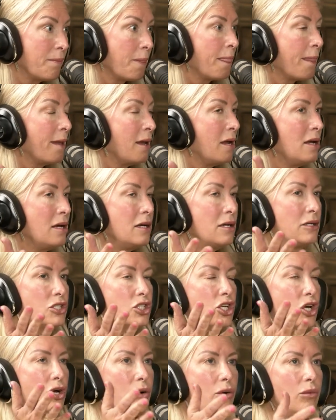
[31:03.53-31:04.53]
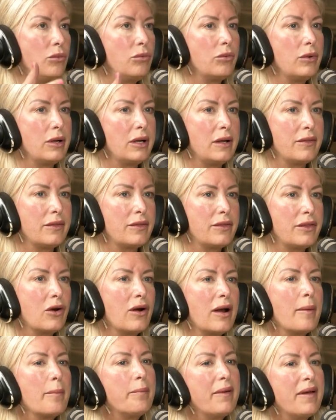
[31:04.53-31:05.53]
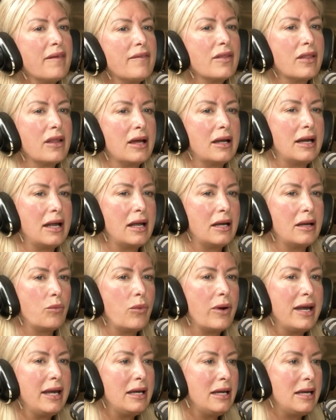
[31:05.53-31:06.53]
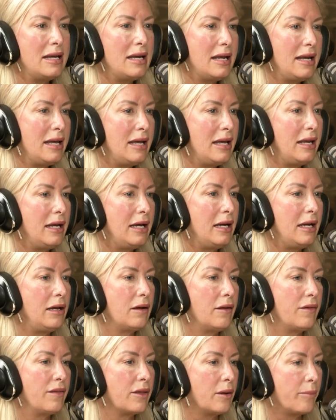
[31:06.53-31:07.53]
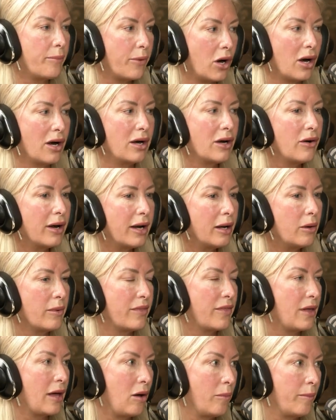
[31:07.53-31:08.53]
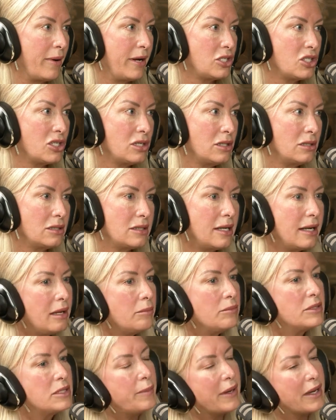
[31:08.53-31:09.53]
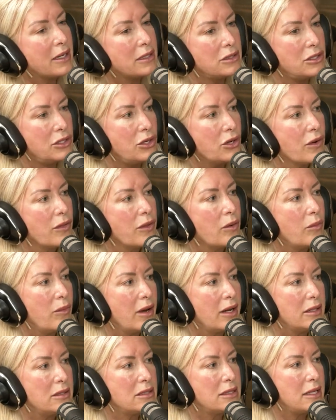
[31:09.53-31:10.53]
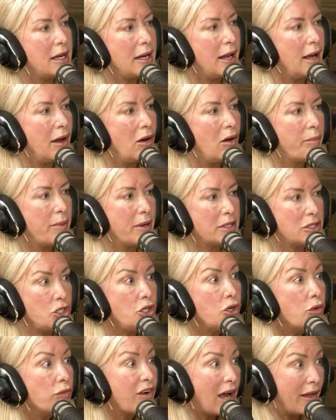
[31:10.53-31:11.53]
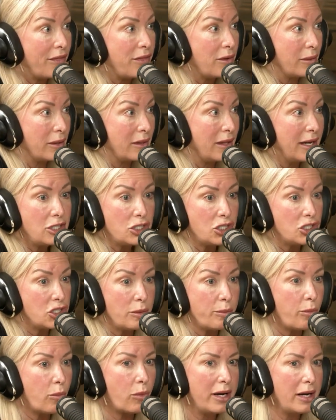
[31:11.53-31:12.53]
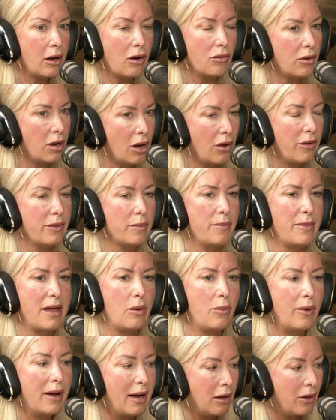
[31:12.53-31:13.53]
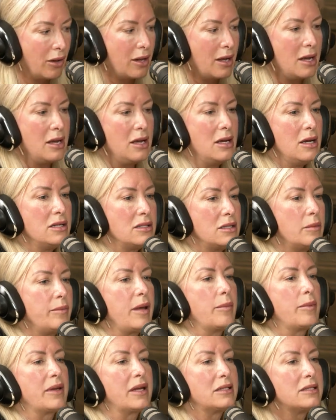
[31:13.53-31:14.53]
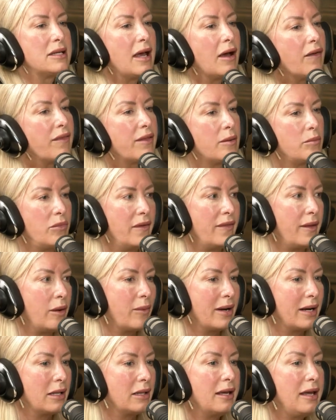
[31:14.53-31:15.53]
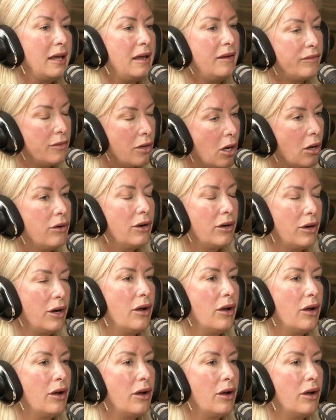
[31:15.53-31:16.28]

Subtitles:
Mm-hmm. So they're ambivalent, and we need the partnering with the outpatient teams because you're the ones that help us. You've got the relationship. We don't know them that well to be able to tell them when they want to leave, no.